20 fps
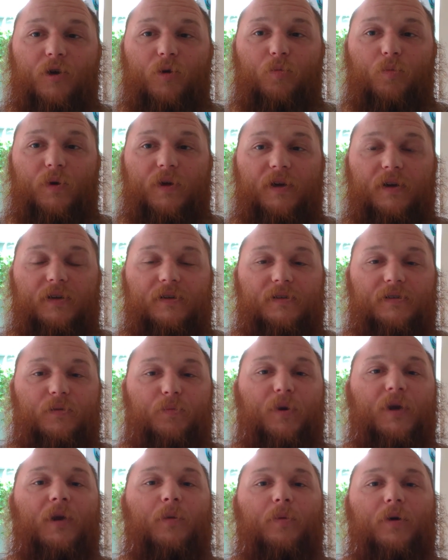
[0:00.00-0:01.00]
because the
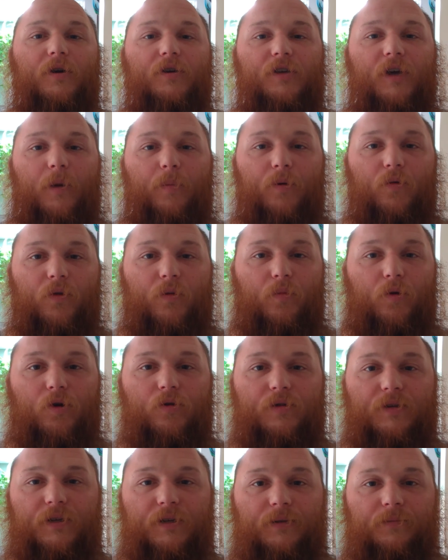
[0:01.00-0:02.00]
peanut butter is helping with
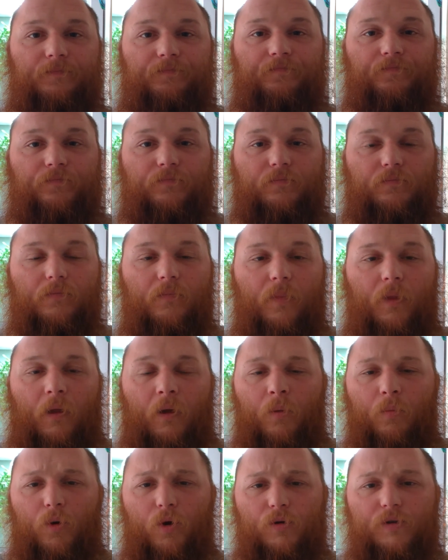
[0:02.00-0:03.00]
protein.
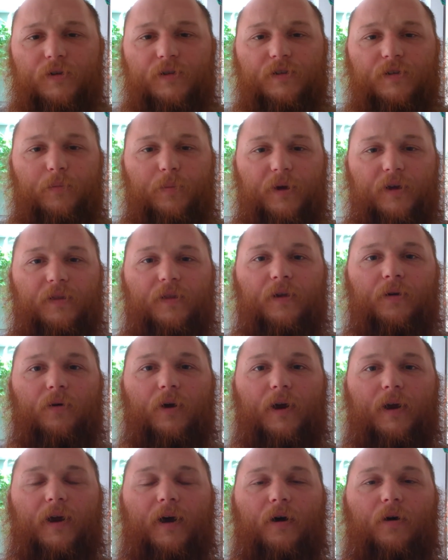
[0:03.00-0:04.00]
Protein's a big thing
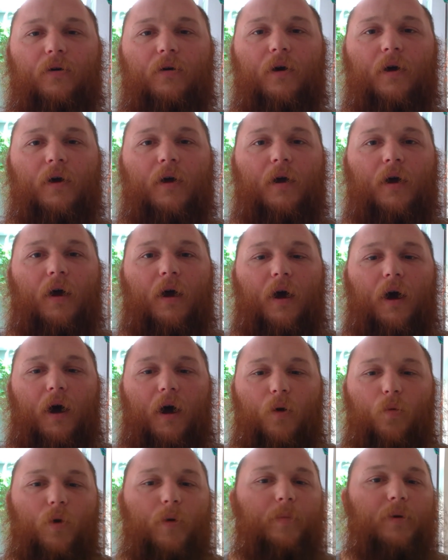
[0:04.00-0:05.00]
right now,
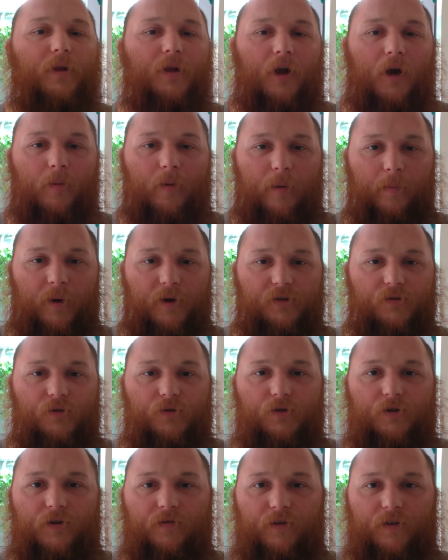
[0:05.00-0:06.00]
rebuilding all my
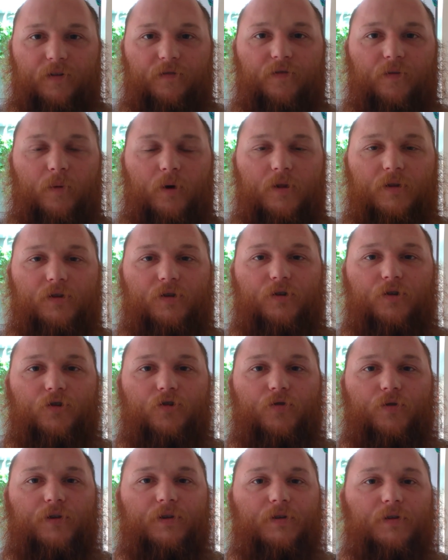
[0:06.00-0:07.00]
muscles and everything from all the
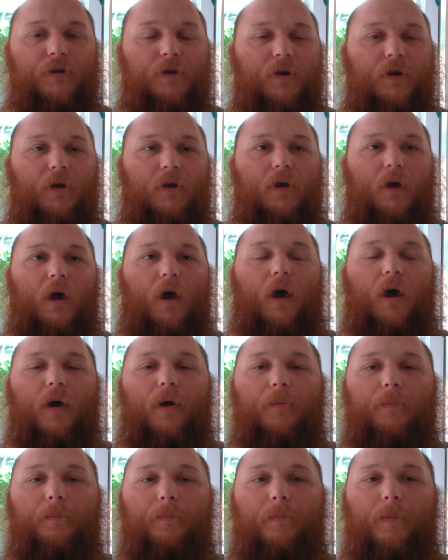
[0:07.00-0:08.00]
surgeries.
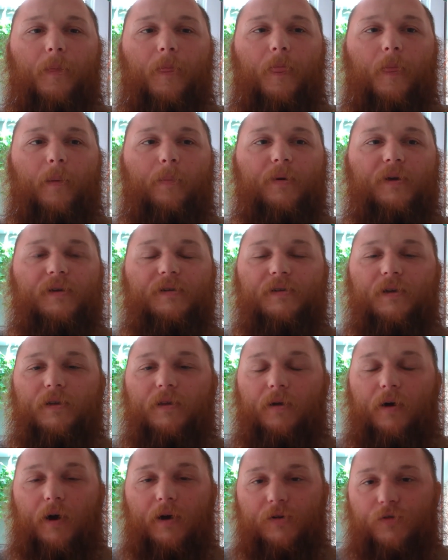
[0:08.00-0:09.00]
That being said,
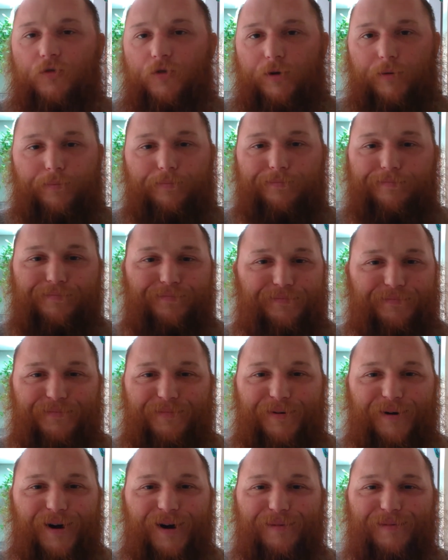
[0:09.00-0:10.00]
the ice cream,
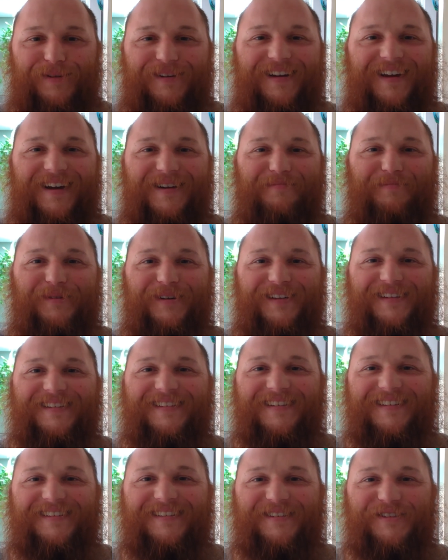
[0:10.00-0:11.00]
probably not, but it's
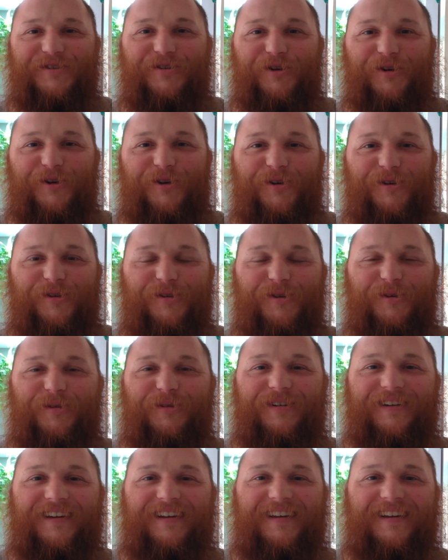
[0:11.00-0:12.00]
the sugar. So